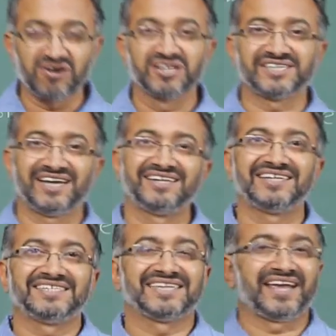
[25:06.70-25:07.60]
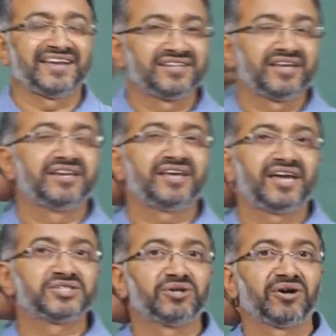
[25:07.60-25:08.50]
a sanity check. In
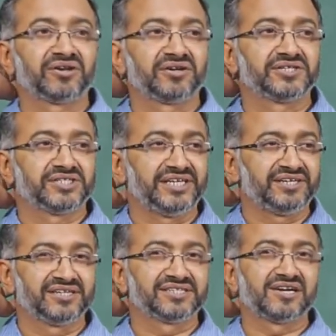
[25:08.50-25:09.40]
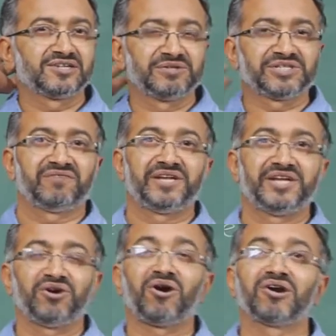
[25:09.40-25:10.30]
case you are seeing results which are
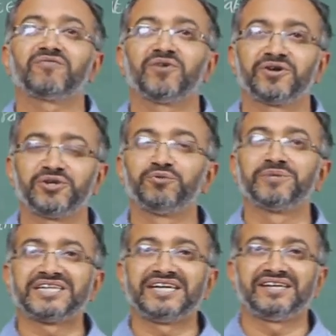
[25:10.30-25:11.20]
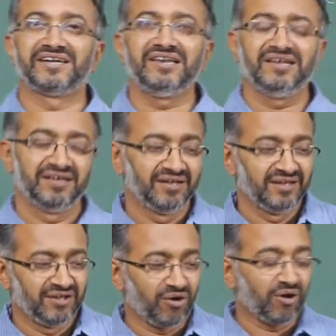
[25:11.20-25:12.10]
very odd for a new material,
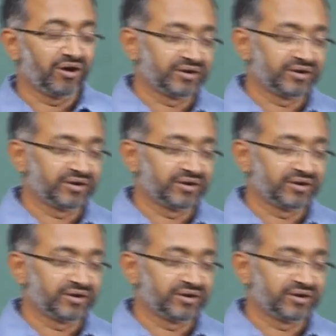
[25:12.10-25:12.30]
or